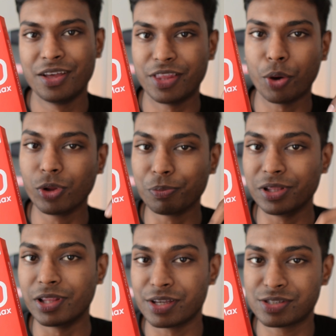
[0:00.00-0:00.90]
there will be
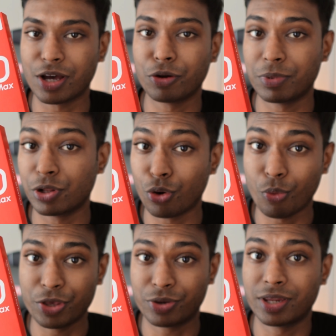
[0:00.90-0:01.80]
links down below
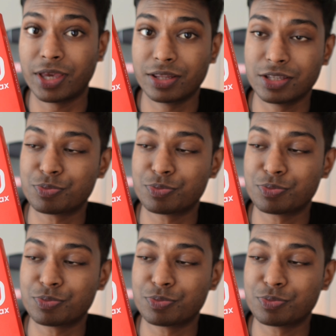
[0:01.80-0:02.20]
where you can get these